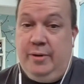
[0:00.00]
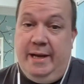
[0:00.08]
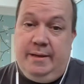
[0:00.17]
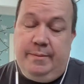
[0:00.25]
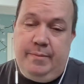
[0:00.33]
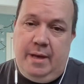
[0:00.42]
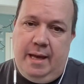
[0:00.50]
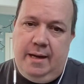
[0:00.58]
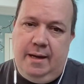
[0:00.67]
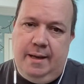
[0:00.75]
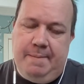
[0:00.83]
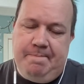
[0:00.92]
great.
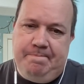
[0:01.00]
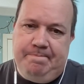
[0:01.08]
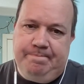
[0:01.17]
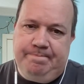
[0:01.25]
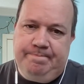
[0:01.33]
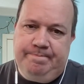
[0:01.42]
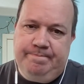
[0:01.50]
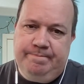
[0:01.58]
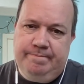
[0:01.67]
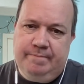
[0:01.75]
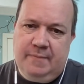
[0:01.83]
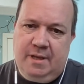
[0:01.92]
And um,
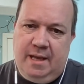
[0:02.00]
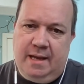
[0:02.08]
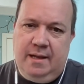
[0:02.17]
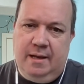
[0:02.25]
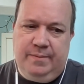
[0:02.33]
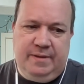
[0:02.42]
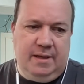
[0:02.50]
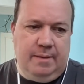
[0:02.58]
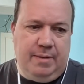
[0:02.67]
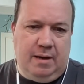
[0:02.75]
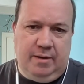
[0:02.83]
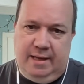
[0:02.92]
can't help think
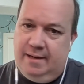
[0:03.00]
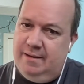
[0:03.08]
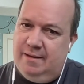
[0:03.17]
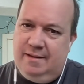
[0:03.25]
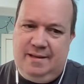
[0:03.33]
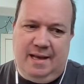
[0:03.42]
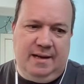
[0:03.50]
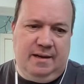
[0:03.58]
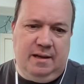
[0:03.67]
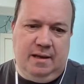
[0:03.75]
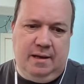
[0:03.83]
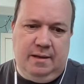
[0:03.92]
about again
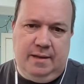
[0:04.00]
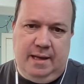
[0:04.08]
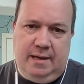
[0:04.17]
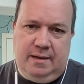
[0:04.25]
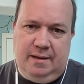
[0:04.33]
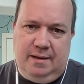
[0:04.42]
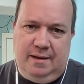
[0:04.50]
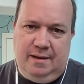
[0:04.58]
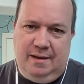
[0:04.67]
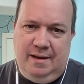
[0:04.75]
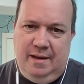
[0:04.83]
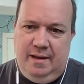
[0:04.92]
that uh, that
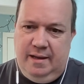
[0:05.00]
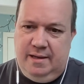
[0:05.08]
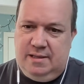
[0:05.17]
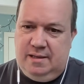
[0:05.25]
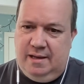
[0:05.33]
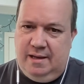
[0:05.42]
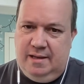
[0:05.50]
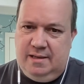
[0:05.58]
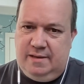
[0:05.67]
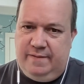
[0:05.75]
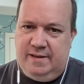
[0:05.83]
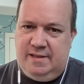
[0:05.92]
uh, it's uh,
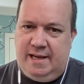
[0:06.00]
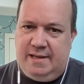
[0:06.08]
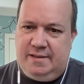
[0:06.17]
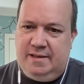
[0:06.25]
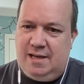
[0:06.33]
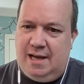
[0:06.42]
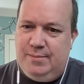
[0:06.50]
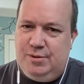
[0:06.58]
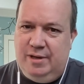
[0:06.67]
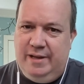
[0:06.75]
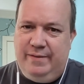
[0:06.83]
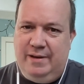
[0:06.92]
it's a fantastic time
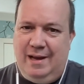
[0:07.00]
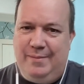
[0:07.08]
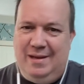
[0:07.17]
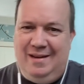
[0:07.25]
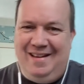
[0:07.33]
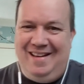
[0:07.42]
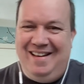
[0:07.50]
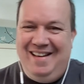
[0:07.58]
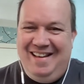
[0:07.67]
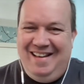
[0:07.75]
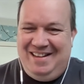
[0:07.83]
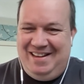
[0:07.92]
to live in. I mean, uh,
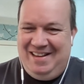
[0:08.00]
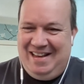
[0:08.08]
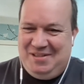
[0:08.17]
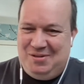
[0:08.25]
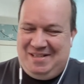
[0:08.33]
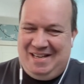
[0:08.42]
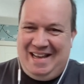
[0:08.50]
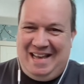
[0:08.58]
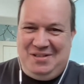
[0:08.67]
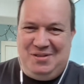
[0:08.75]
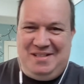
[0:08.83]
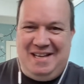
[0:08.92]
uh, as you said,
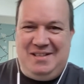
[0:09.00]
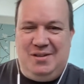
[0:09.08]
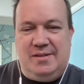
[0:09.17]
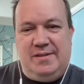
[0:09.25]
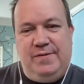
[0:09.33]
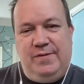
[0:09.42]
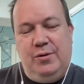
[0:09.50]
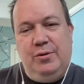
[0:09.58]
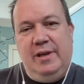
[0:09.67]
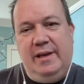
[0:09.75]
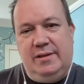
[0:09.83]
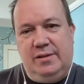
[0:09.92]
as you said, just a
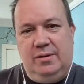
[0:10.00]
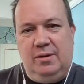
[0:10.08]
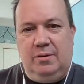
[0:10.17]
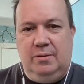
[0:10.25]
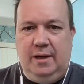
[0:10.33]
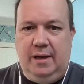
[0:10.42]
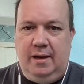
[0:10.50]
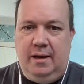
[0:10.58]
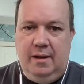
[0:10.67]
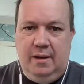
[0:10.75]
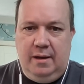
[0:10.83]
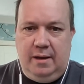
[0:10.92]
few years ago,
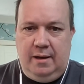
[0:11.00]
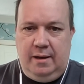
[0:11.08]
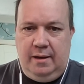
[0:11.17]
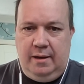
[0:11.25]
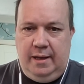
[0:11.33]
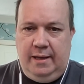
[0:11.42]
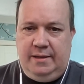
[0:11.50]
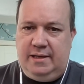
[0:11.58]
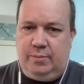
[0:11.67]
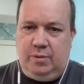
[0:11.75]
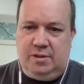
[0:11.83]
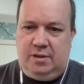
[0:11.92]
uh,
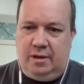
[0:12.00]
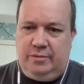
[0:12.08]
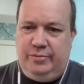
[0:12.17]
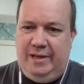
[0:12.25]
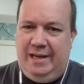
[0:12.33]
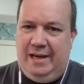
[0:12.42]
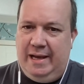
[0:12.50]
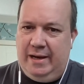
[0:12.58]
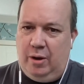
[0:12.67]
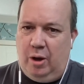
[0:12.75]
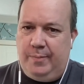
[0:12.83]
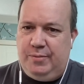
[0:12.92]
inkjet was not really
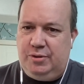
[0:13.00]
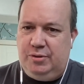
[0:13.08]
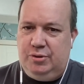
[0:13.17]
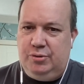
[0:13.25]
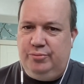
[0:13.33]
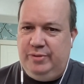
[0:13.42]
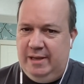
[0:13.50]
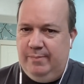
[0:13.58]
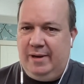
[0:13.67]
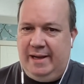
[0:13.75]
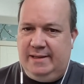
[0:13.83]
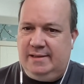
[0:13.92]
an option to
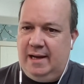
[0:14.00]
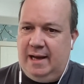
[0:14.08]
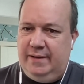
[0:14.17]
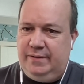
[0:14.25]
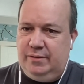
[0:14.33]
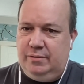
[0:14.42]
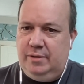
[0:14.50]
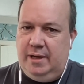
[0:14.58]
replace litho,